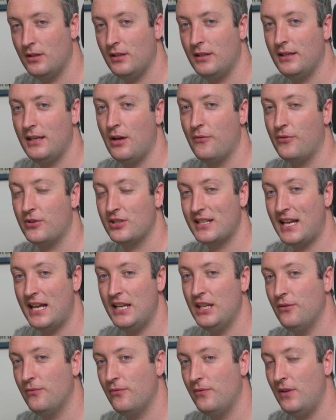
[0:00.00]
Now for
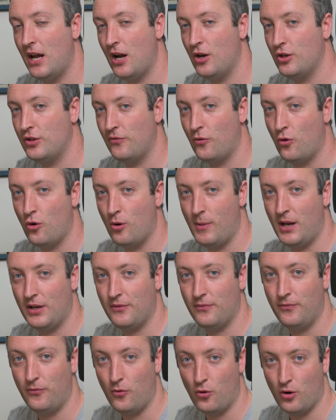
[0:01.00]
scanning large format
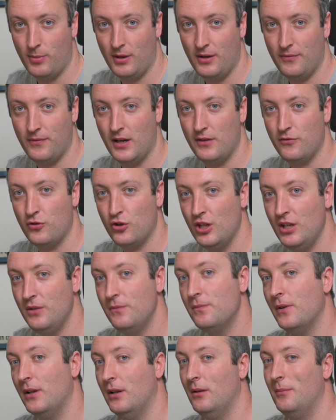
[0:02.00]
4x5 sheet
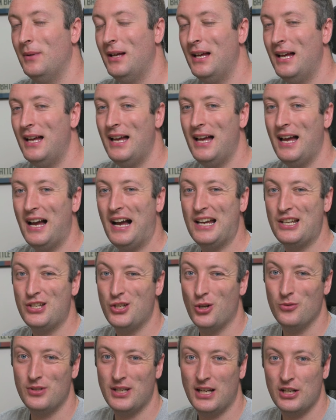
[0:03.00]
film, I
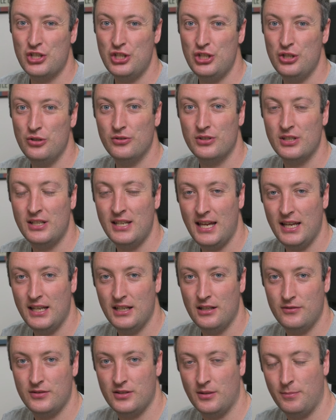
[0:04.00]
don't actually use the
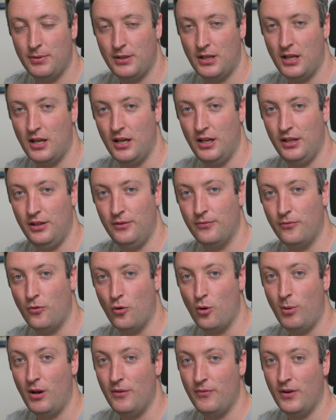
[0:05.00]
negative supply
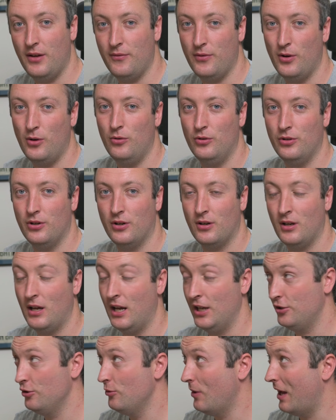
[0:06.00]
4x5 holder.
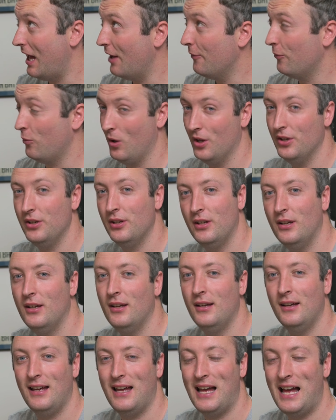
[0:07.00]
I do have one,
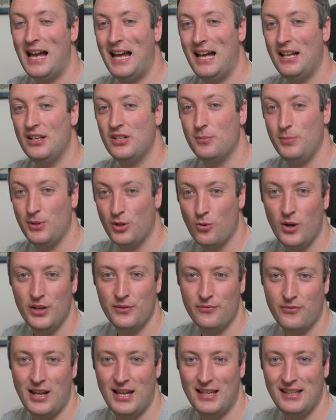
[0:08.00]
and to be
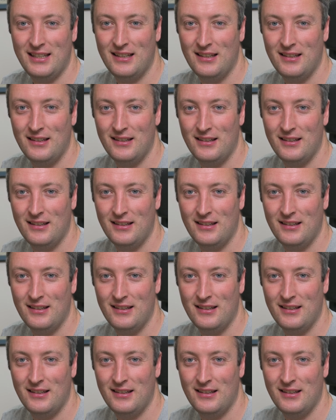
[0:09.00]
quite frank,